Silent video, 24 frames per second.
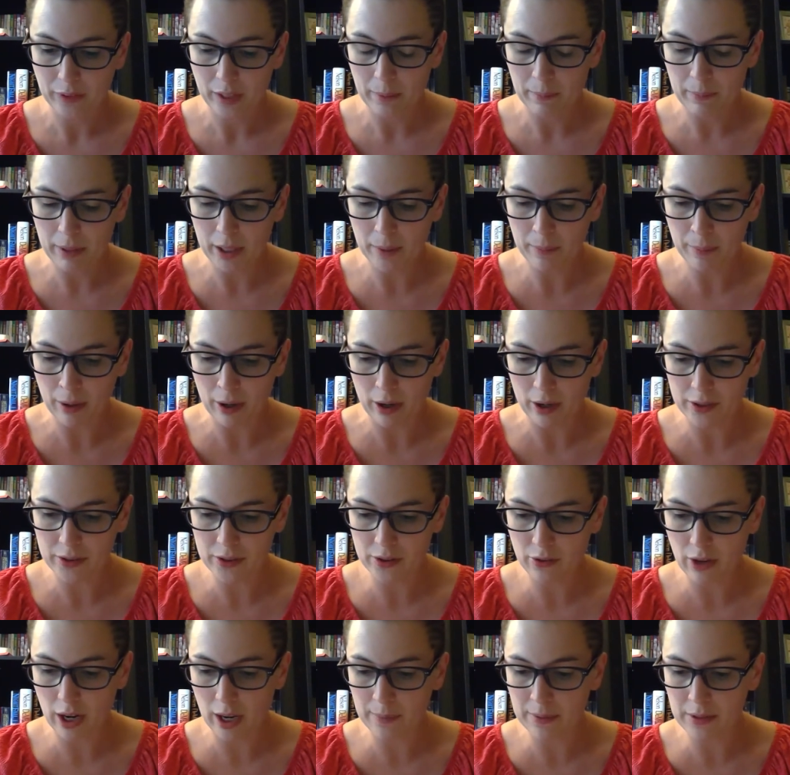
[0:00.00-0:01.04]
Big Poss
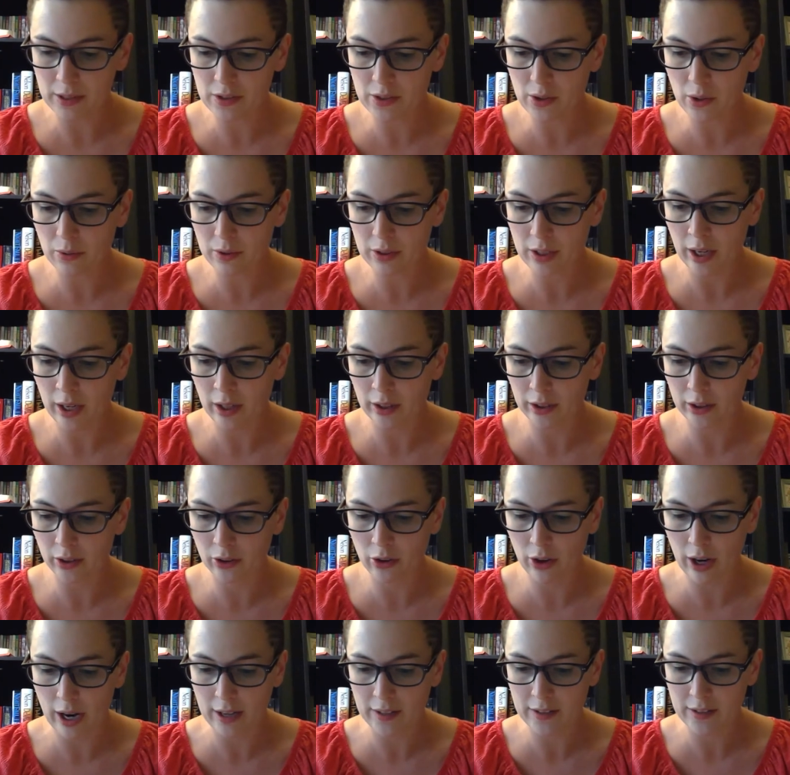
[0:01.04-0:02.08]
grabs his own tail and
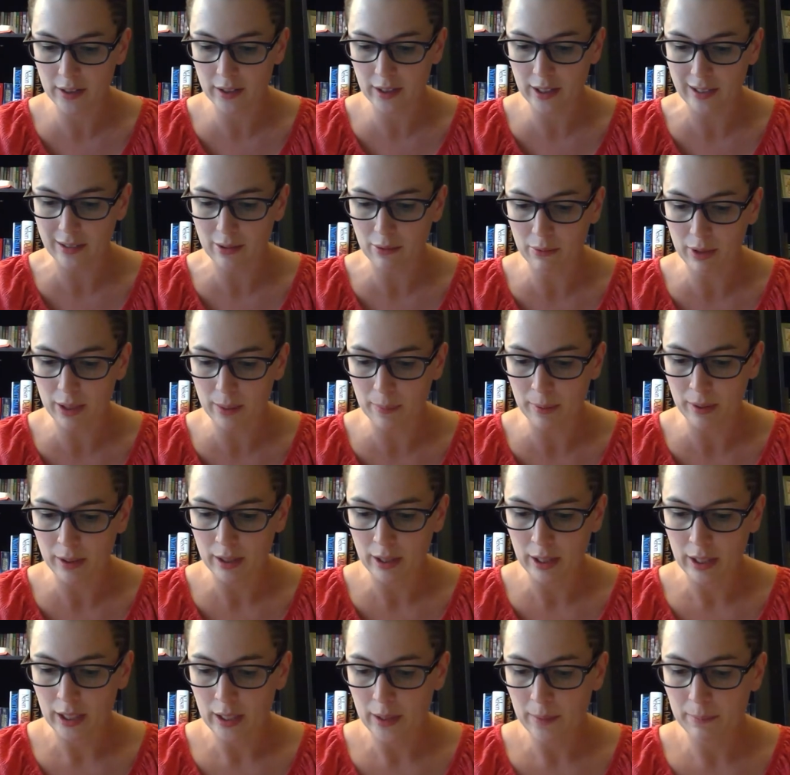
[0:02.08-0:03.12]
cracks it like a whip.
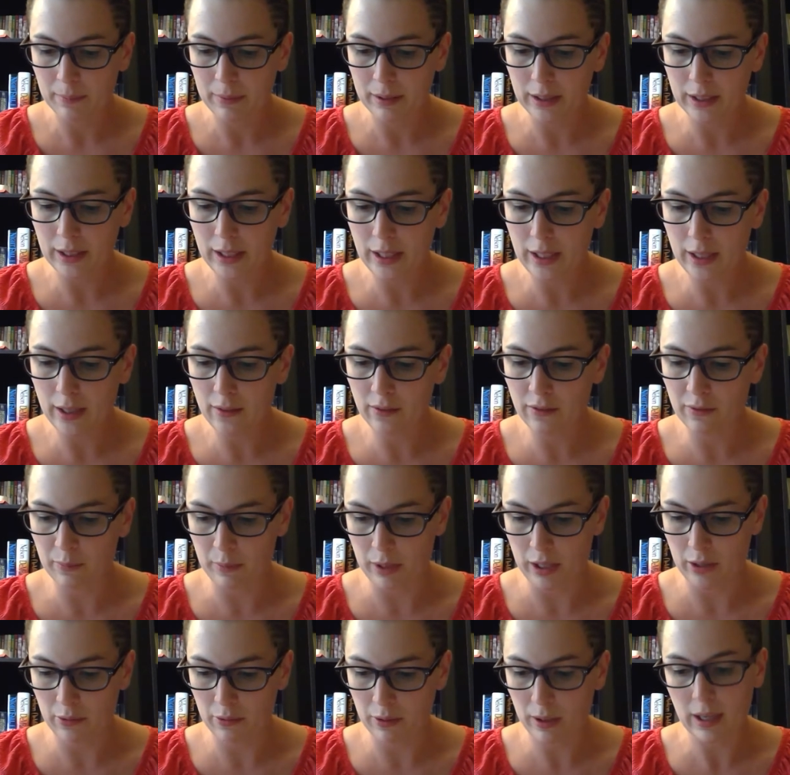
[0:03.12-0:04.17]
"Believe
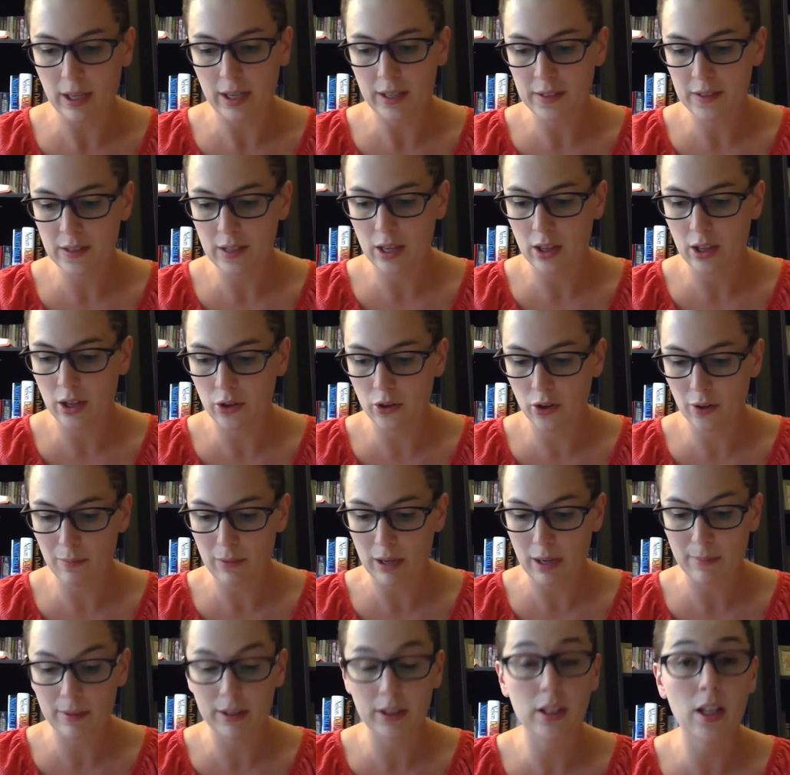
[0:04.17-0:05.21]
me when I say that your
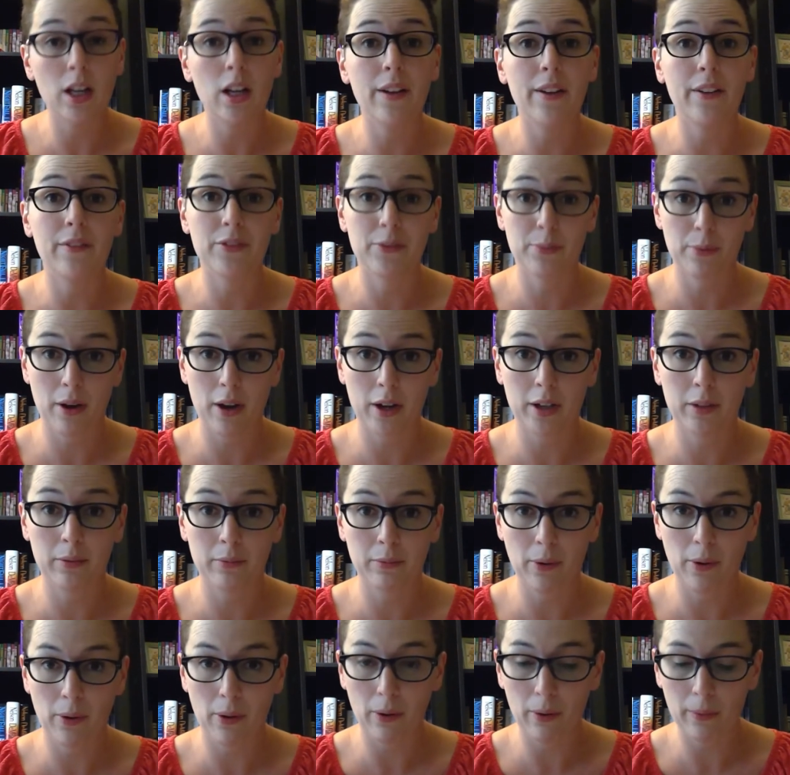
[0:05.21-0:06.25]
mama loves rock and
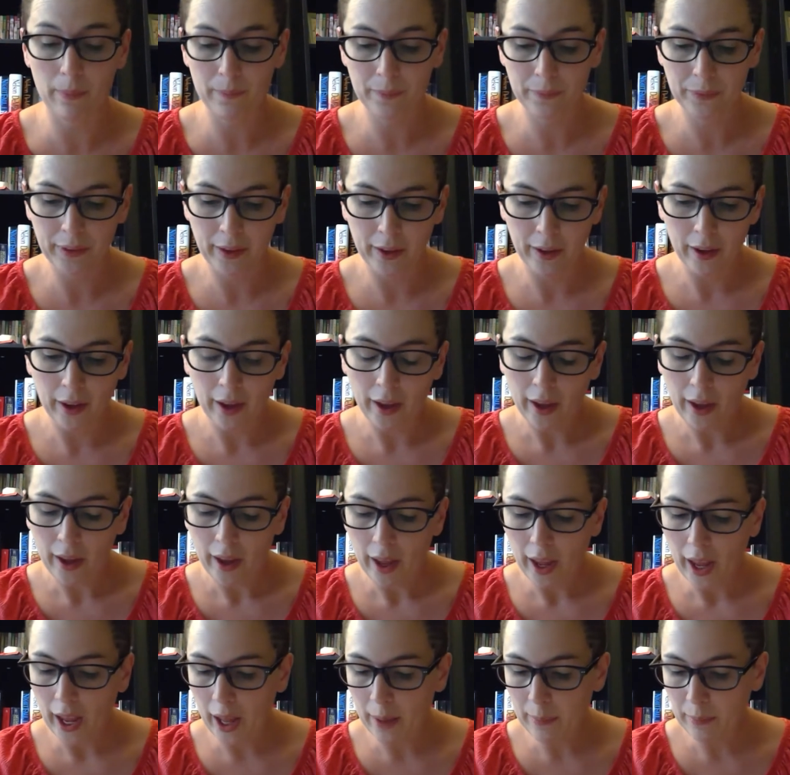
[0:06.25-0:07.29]
roll."
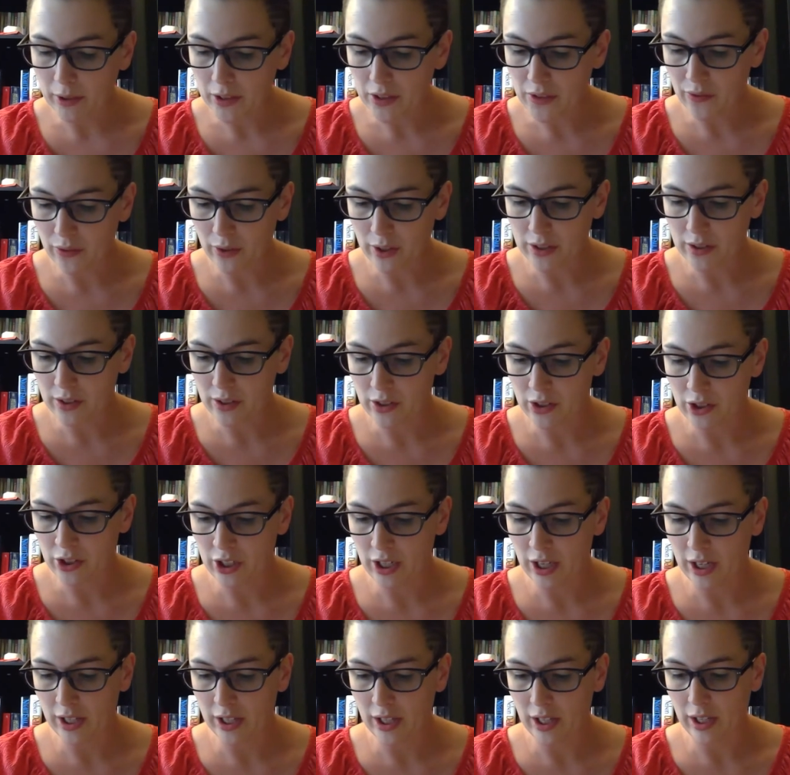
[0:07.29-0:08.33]
Hamlet's voice is
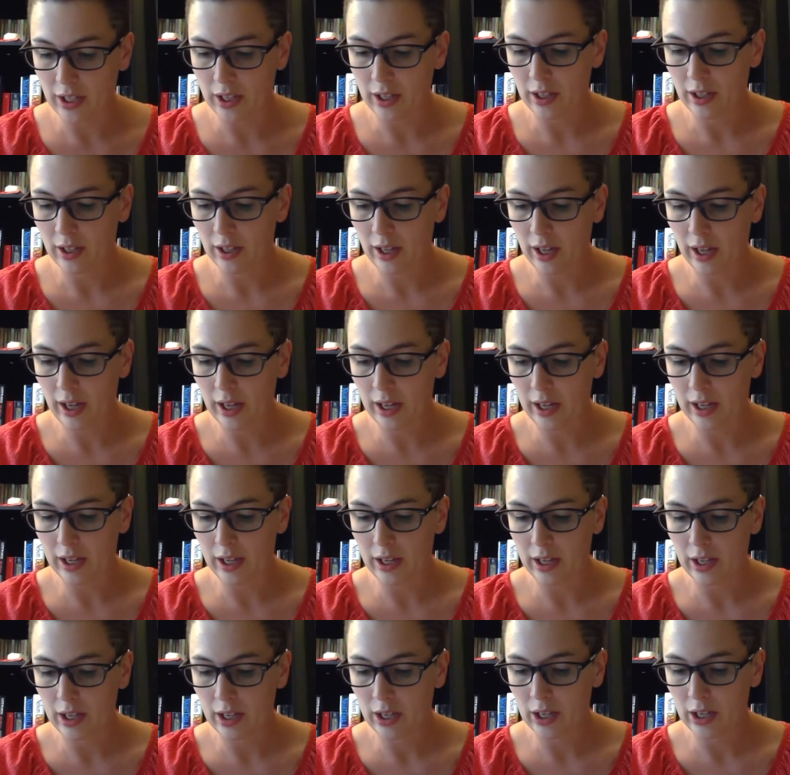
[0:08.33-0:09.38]
shaky.
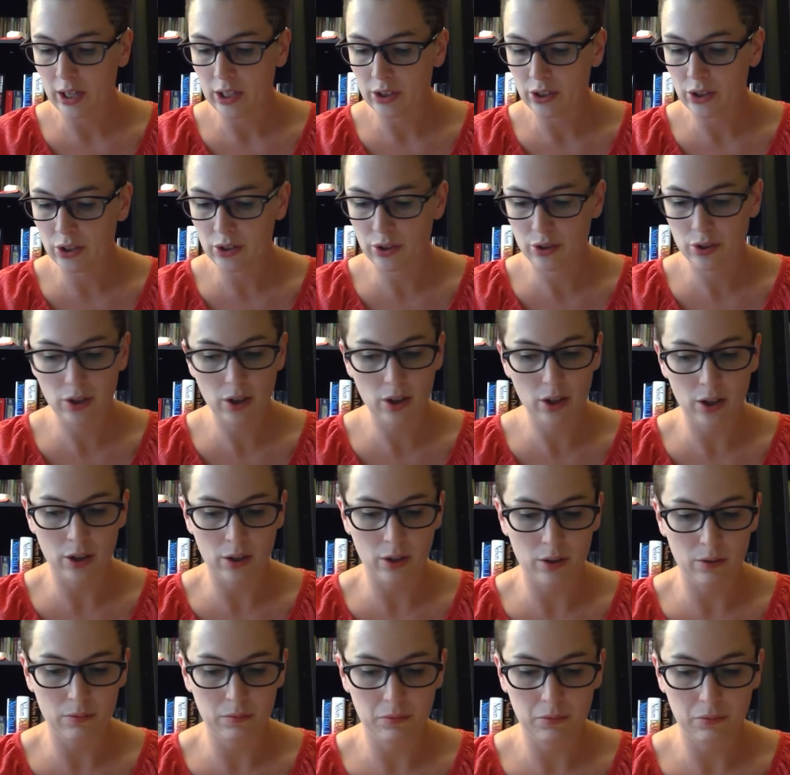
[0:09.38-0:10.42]
"Hey,
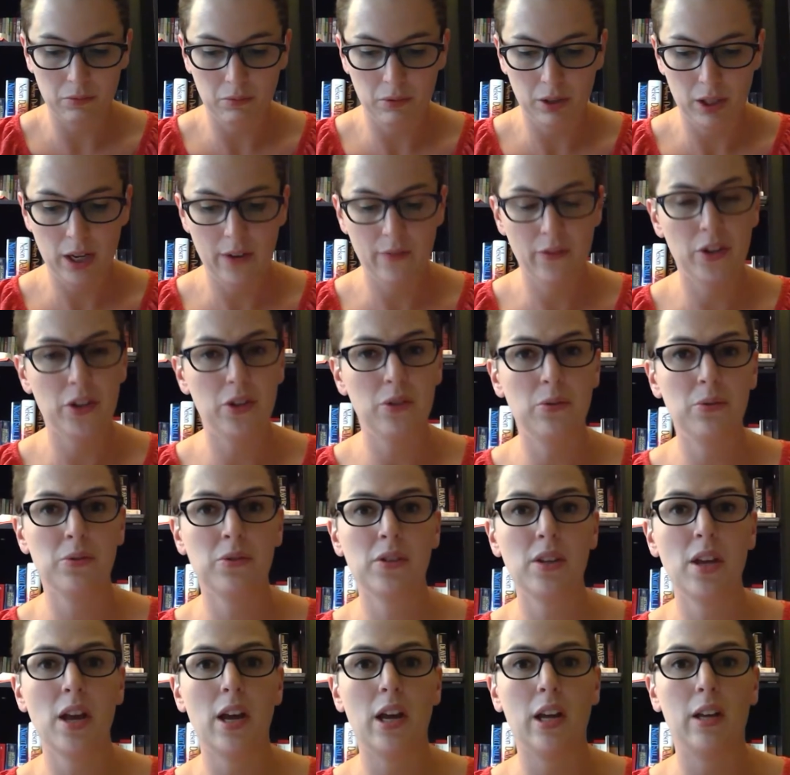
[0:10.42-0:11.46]
sure, whatever you
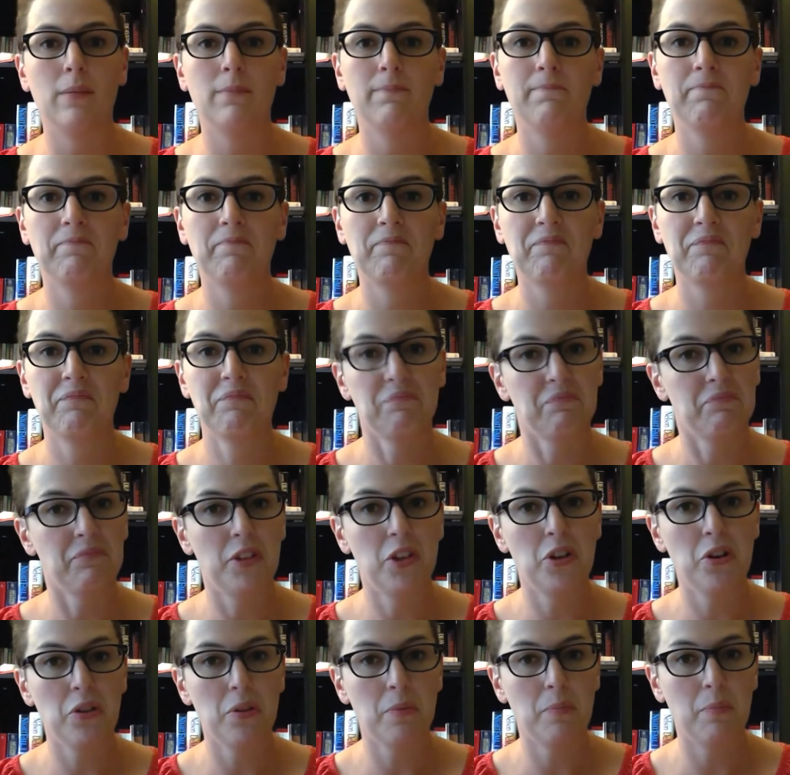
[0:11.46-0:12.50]
say.
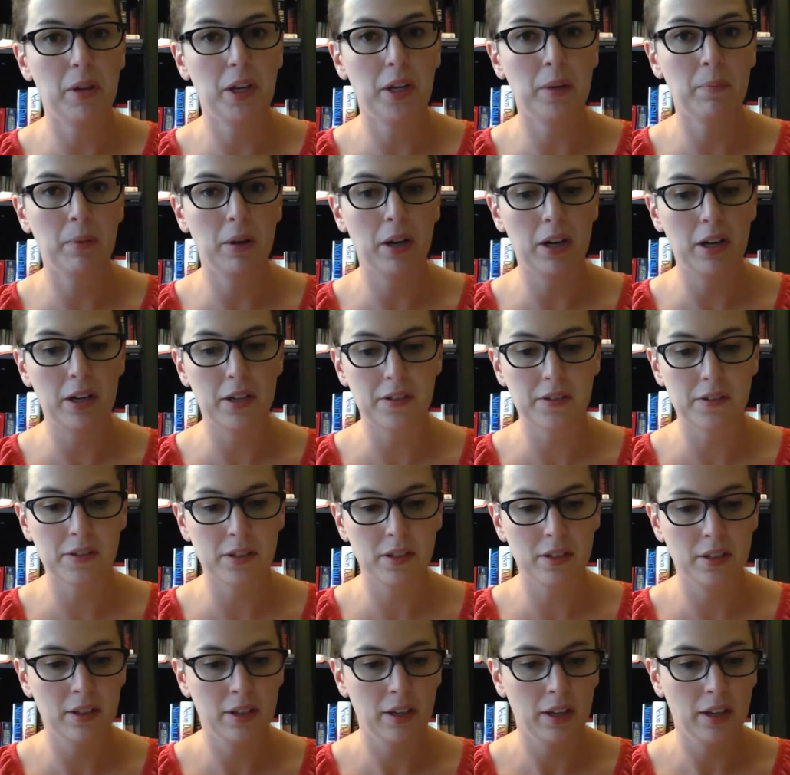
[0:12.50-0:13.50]
You're the Big Poss."